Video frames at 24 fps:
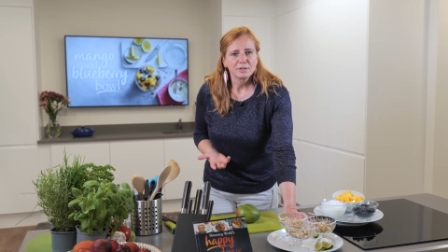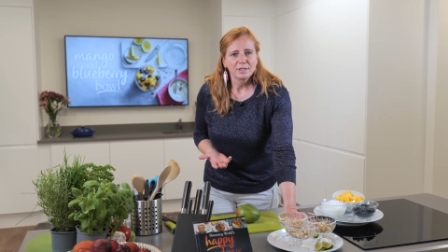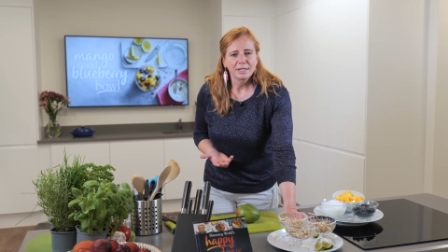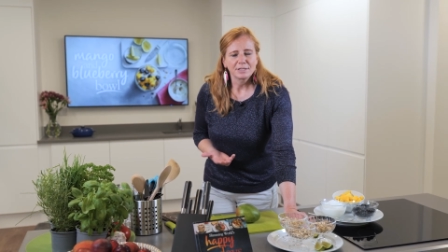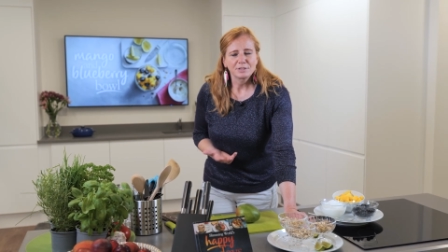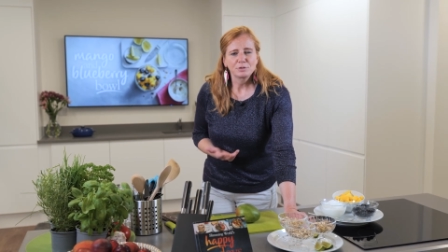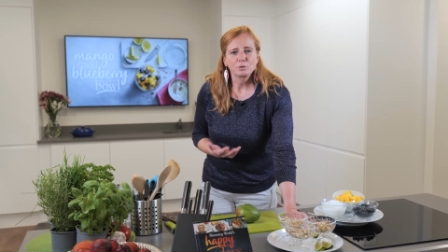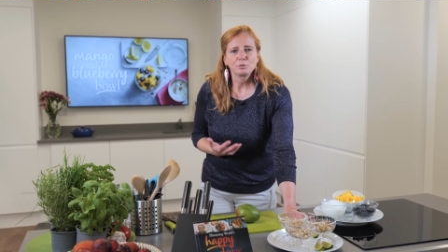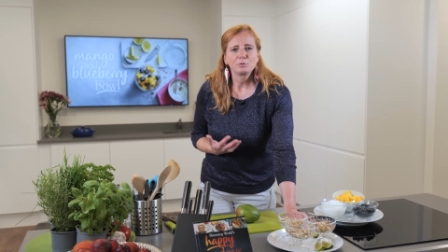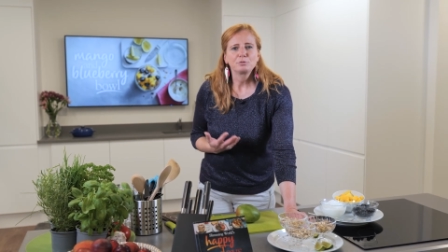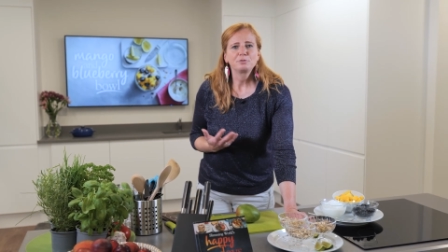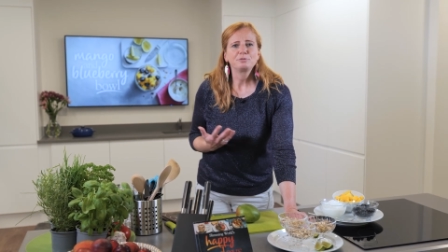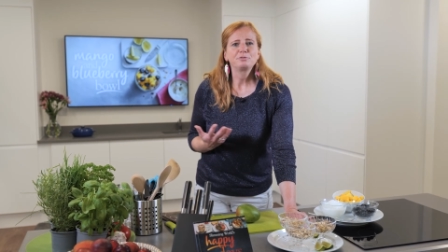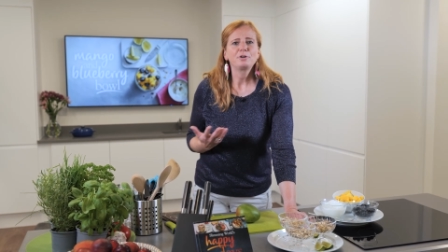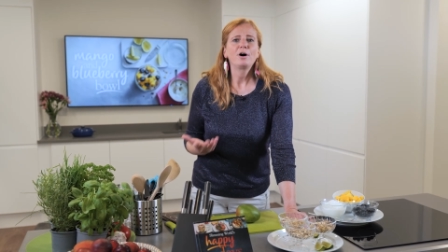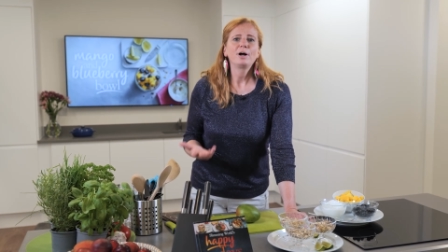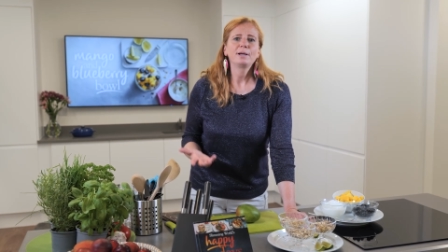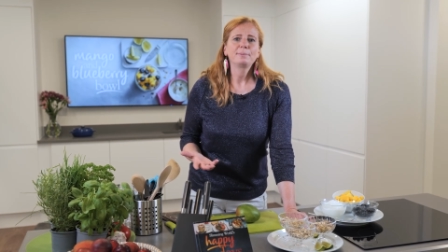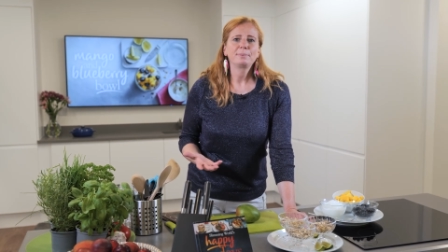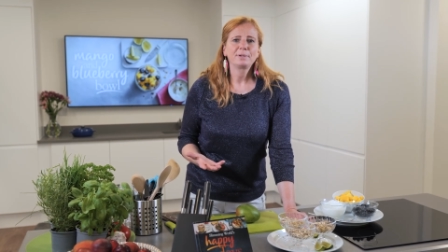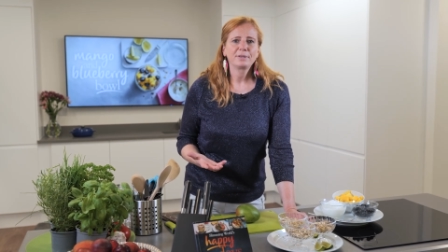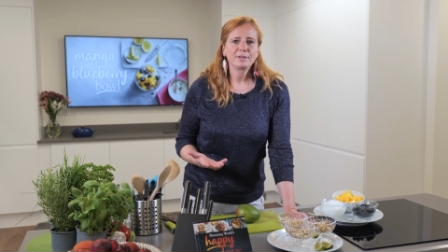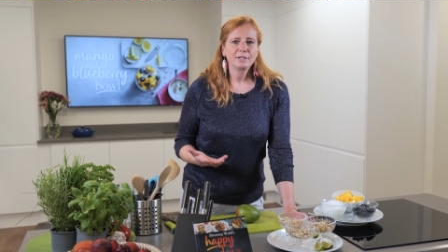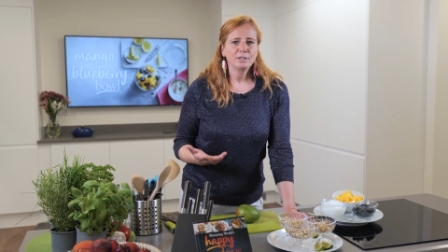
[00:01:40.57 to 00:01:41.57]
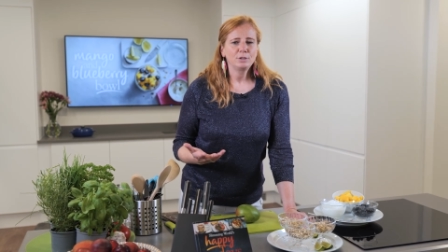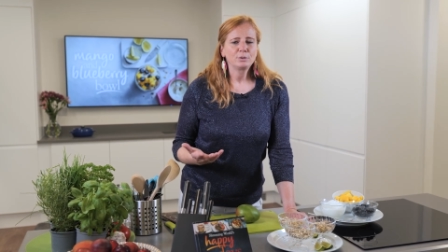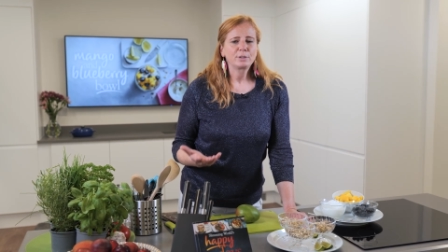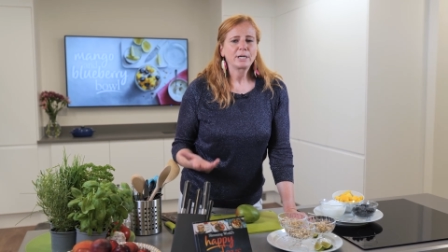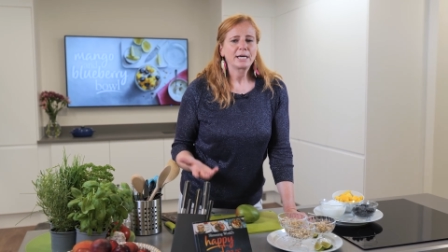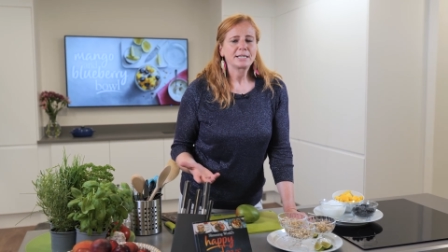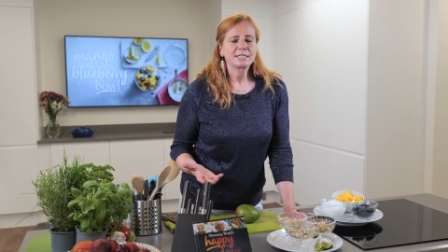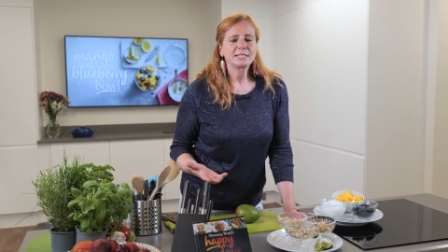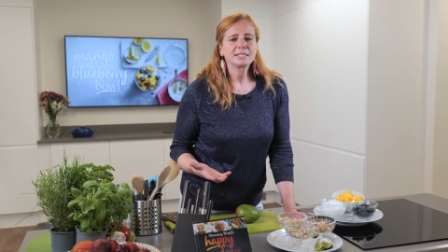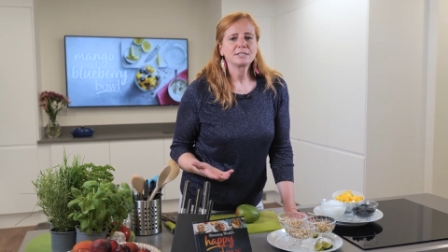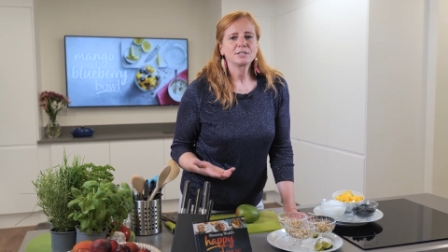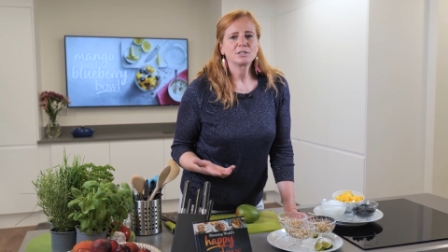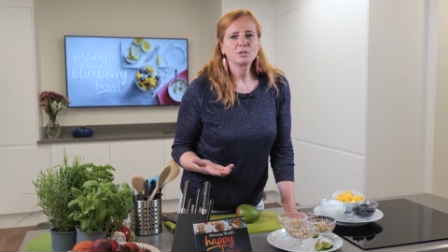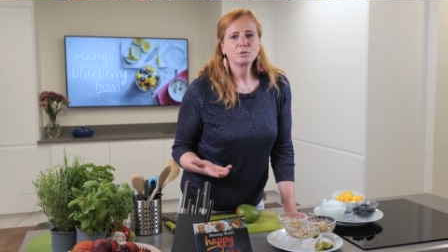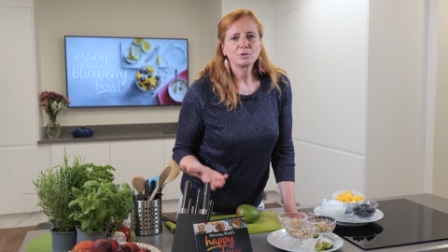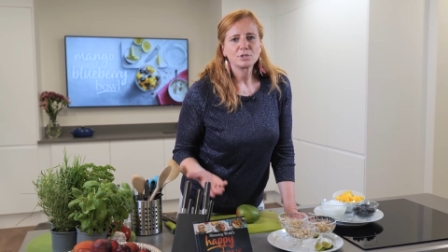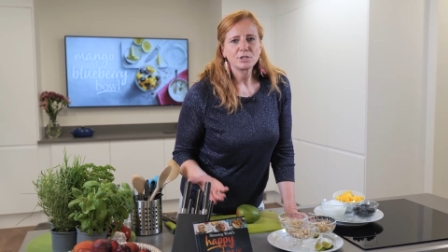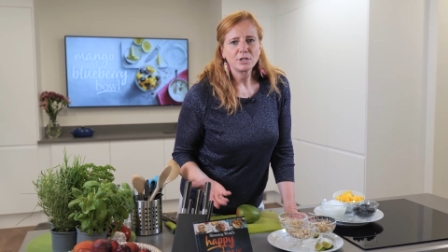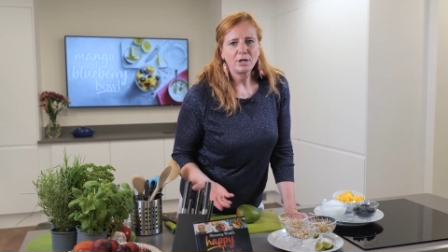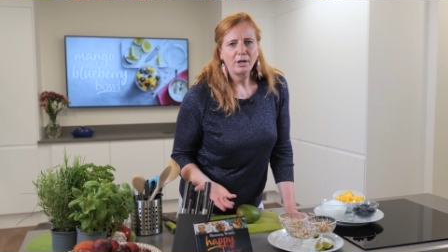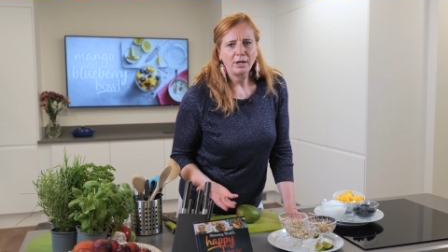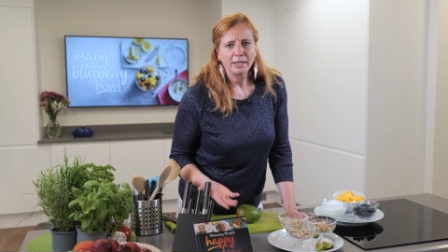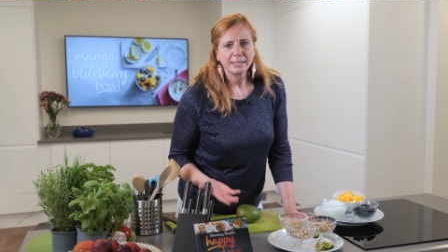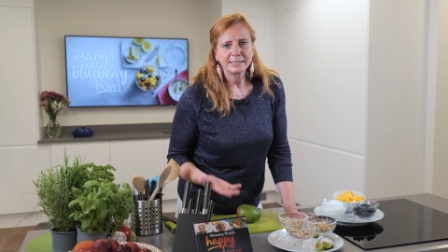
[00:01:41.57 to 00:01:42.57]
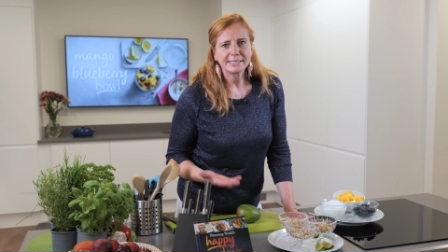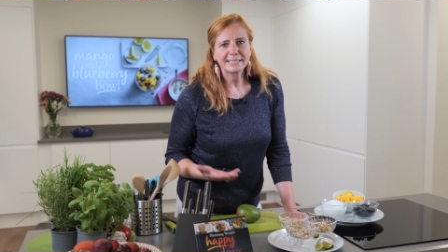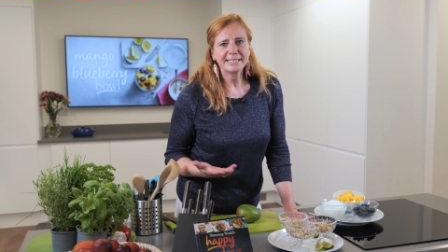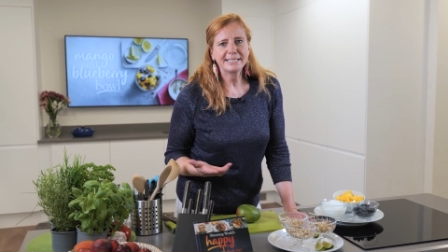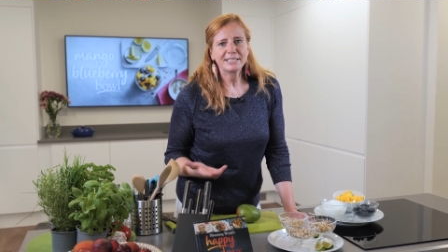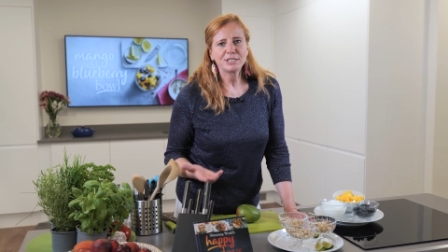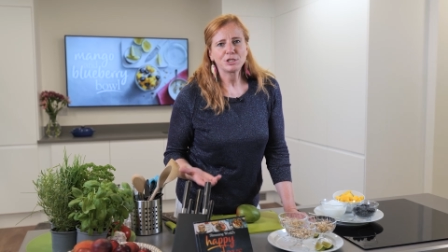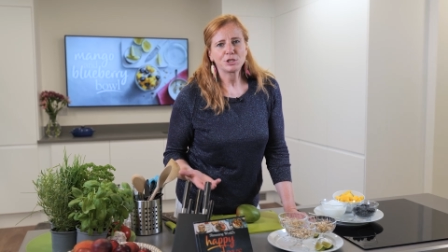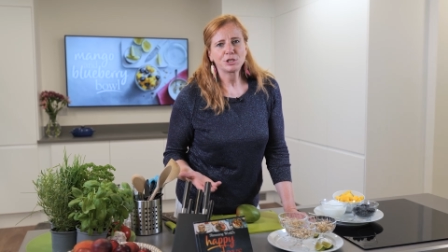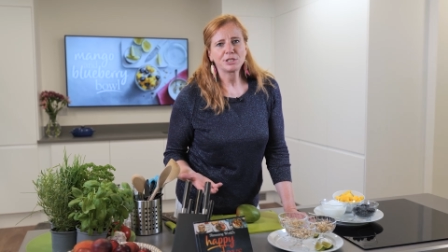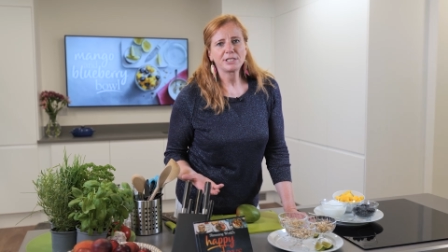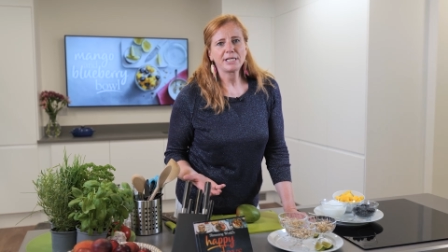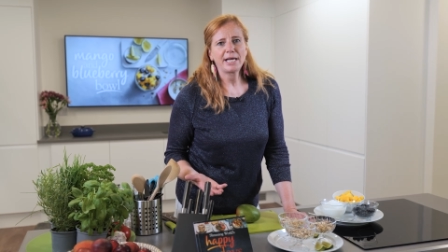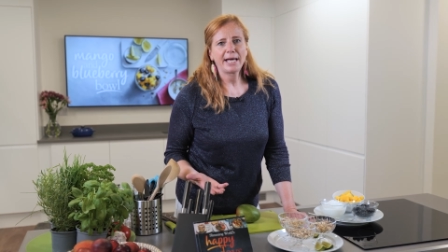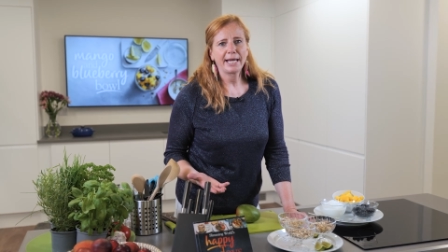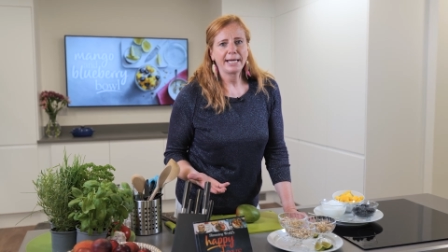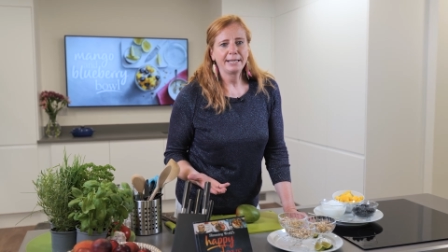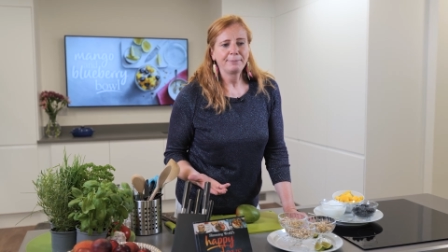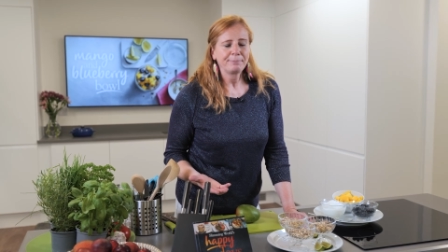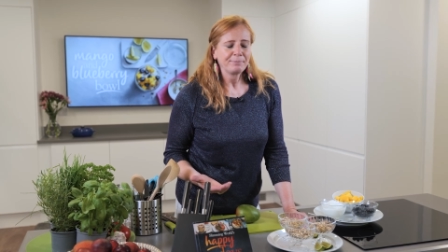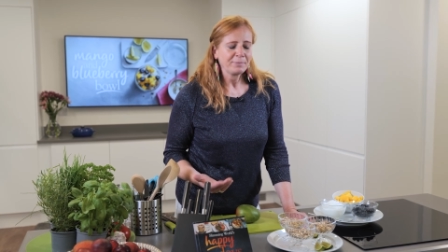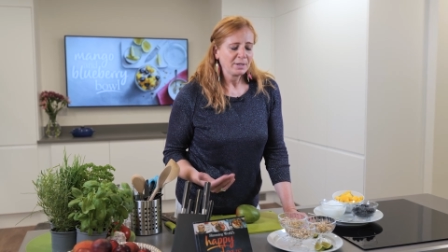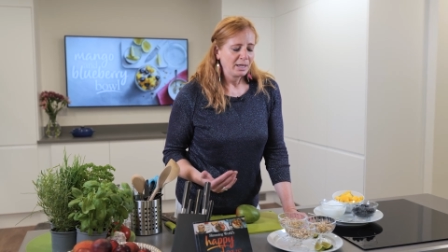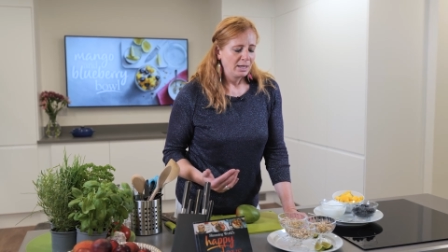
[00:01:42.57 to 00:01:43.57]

That's your fibre that you get into your diet each day.